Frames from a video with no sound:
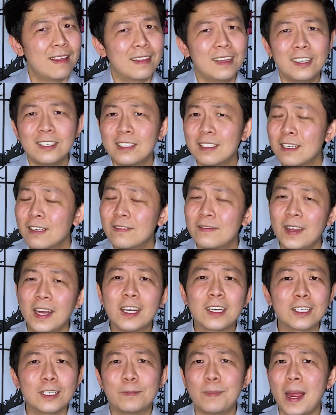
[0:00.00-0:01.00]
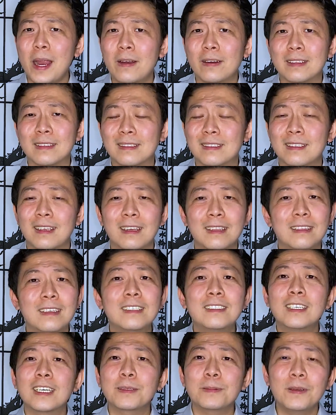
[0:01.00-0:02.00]
they're still very good parents. And they
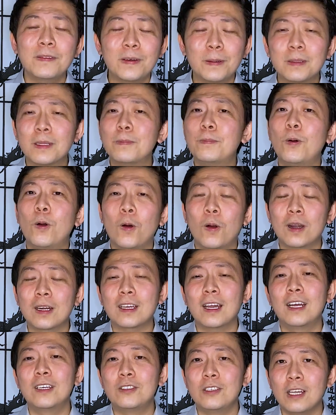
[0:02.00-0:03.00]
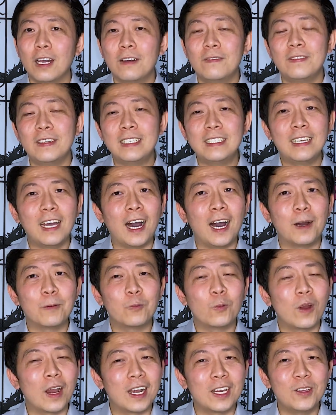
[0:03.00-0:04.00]
took me from the poor country of Vietnam
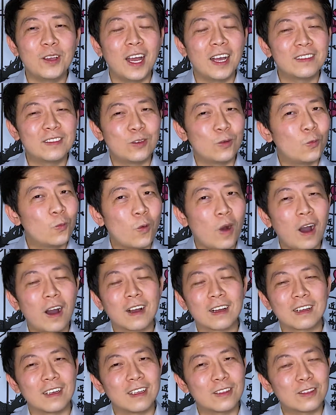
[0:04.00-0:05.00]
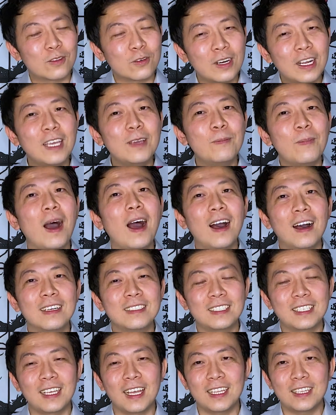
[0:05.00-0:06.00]
where you had to walk three
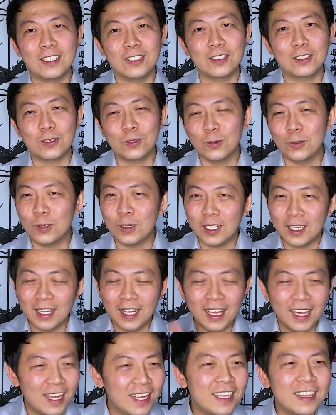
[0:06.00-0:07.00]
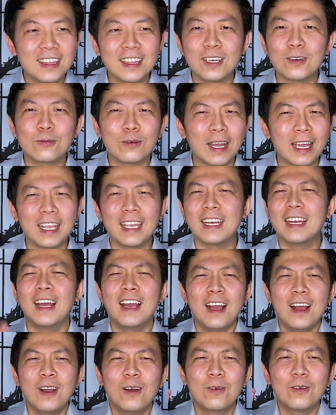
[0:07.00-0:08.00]
miles to get to school in the rain
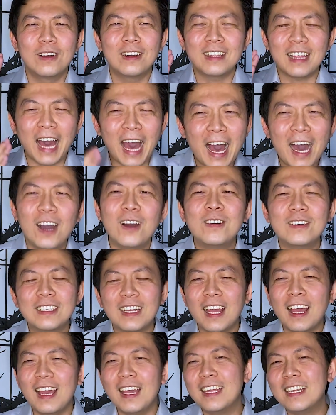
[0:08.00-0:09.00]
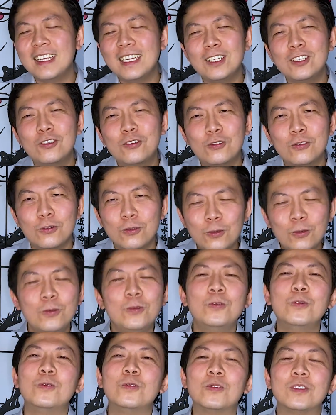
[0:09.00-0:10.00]
without any
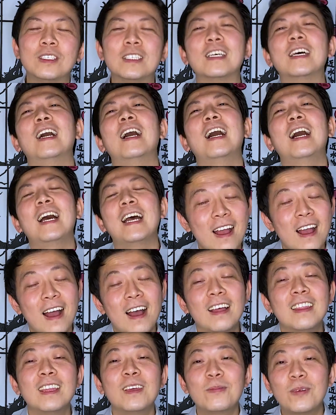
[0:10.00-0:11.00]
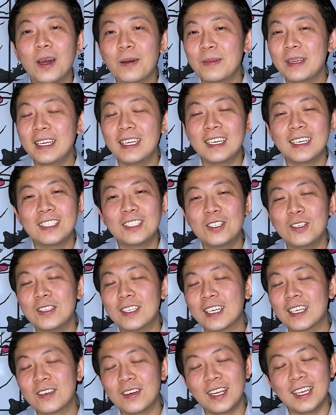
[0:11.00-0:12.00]
shoes. Uh, and they brought me here to
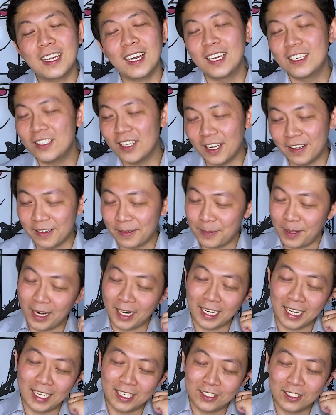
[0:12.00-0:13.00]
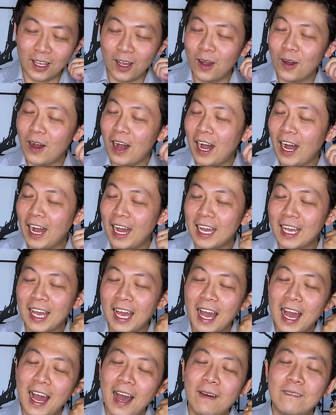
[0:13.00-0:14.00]
the great country of America. So I
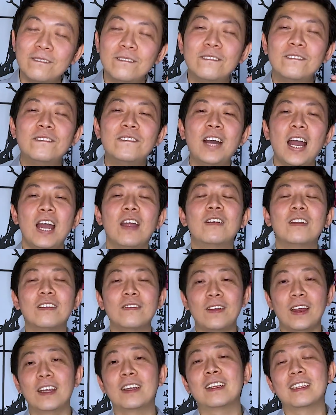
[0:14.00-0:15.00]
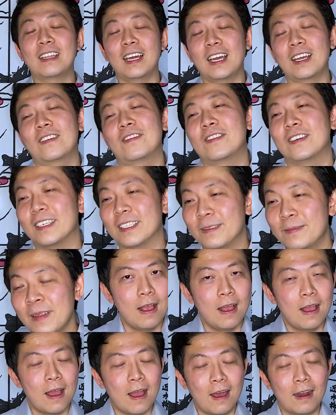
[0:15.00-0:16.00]
am very, very thankful.
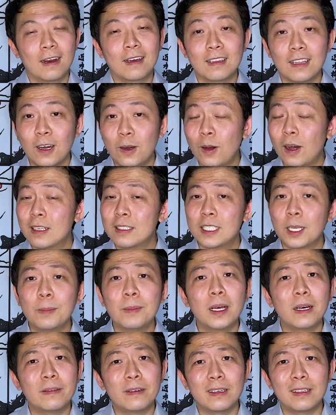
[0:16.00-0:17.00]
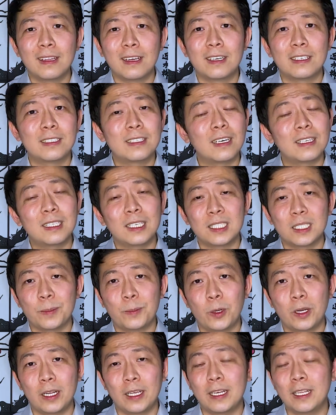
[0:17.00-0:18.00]
And although on some level they're still
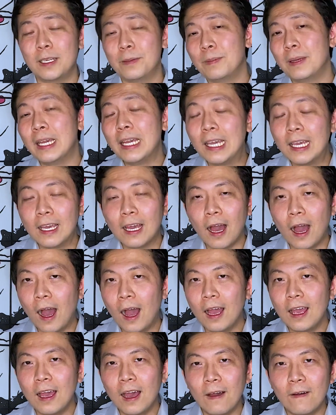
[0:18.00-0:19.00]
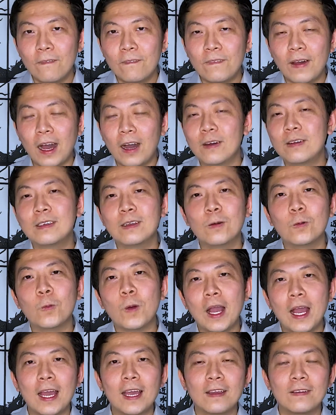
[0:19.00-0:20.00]
disappointed in me, I have found a
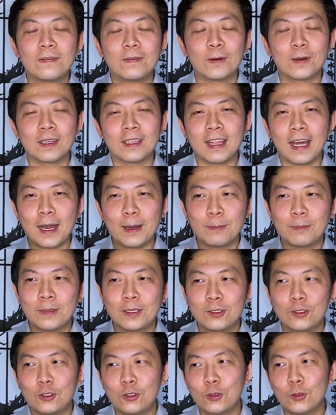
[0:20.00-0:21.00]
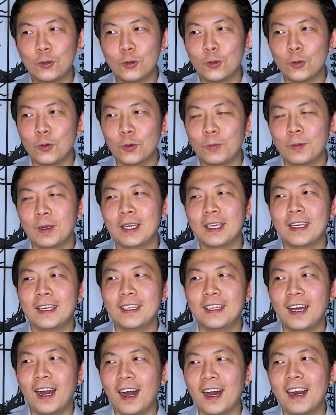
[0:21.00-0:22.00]
way for them to be
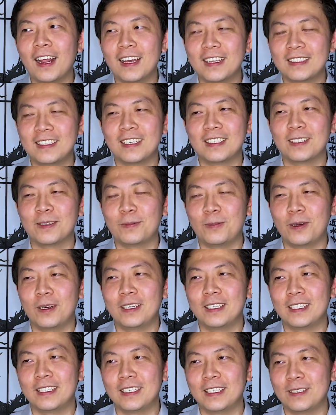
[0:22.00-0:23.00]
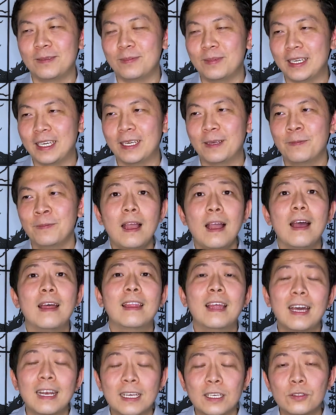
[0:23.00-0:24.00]
not as disappointed in me. And
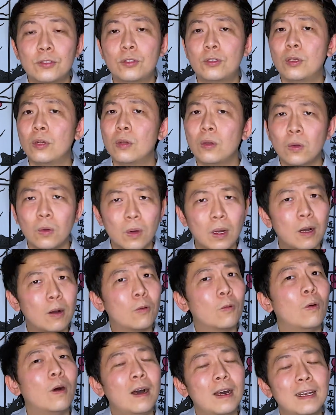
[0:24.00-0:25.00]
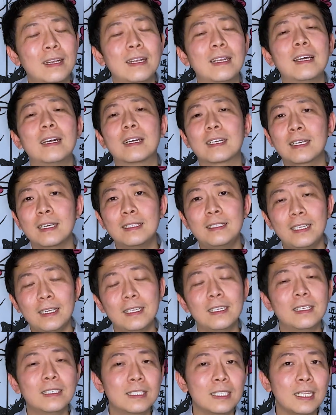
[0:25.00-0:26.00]
that is to uh, one, uh,
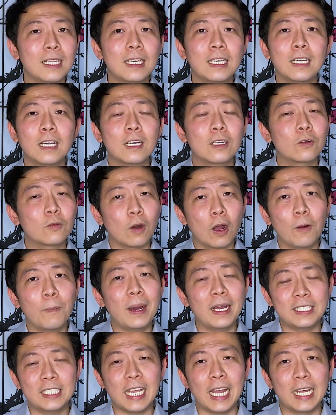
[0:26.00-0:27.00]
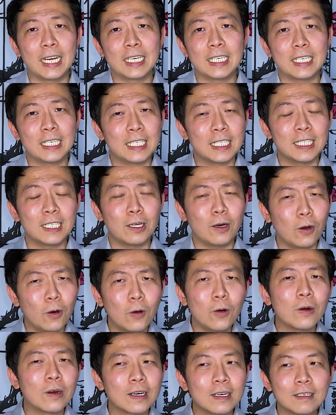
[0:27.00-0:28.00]
continuously grow my channel
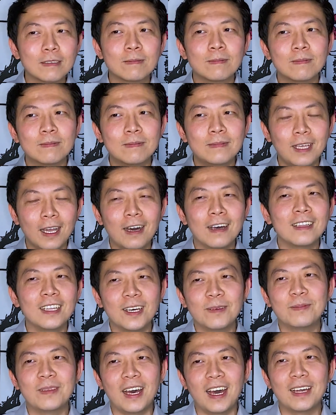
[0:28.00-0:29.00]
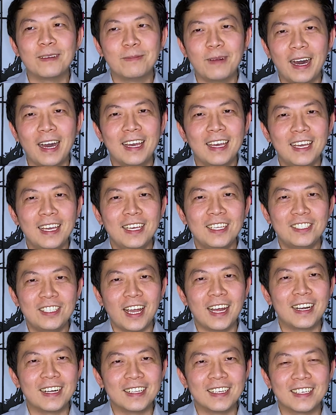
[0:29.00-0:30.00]
or tell them that my
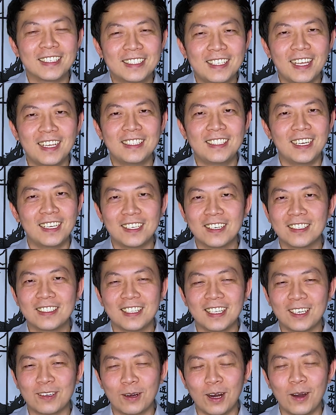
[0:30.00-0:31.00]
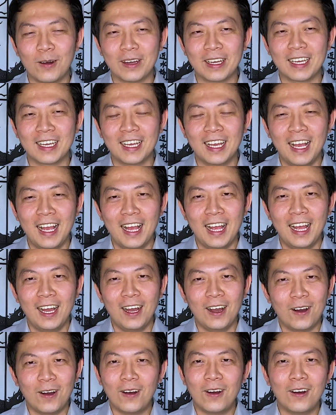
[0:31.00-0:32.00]
channel is continuously growing,
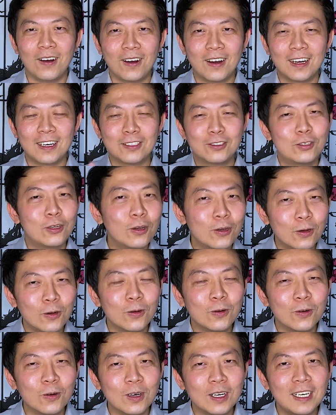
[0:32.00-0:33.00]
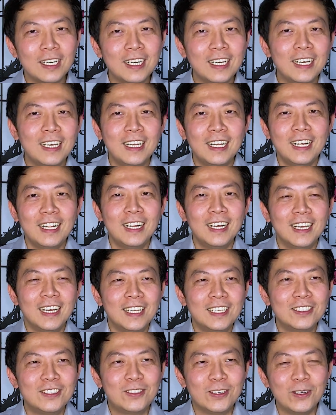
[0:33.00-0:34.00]
or two,
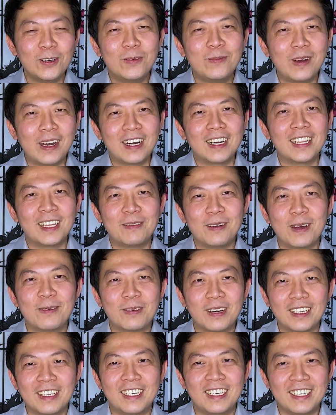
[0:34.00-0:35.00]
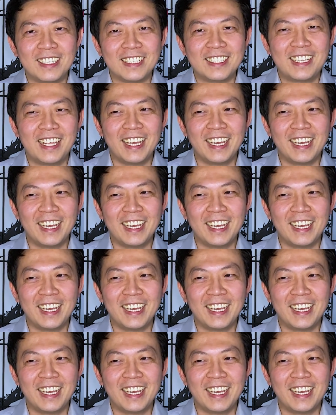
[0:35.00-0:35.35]
do better than my brothers.